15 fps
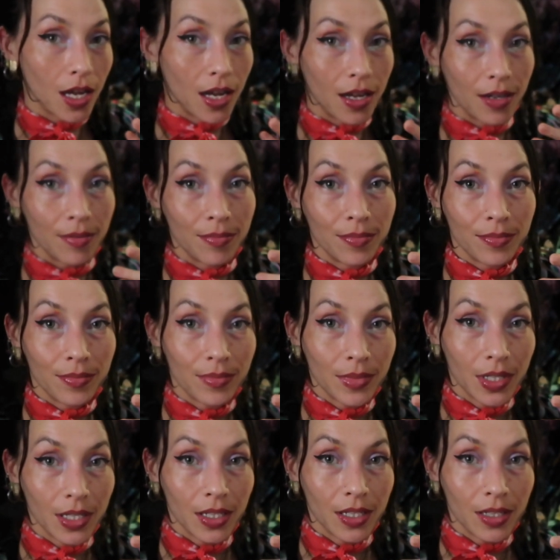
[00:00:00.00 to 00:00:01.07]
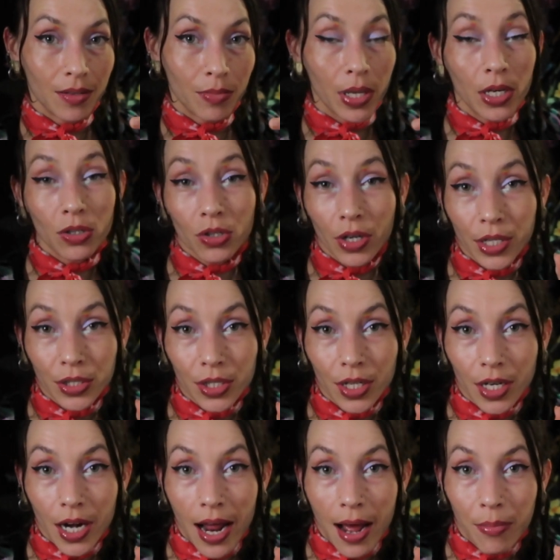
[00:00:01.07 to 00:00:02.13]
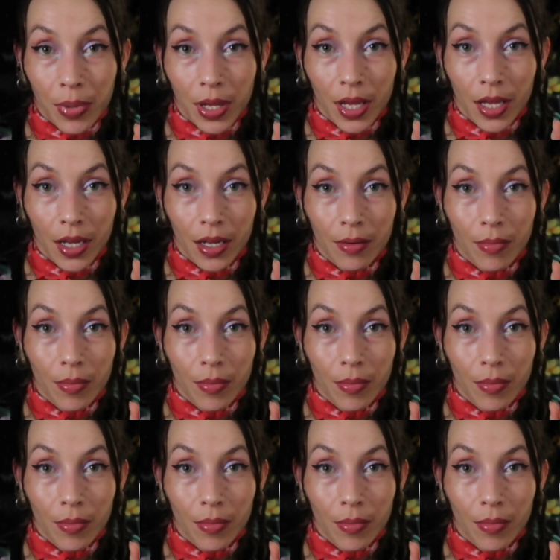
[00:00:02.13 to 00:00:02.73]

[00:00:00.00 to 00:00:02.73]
um penetration happen.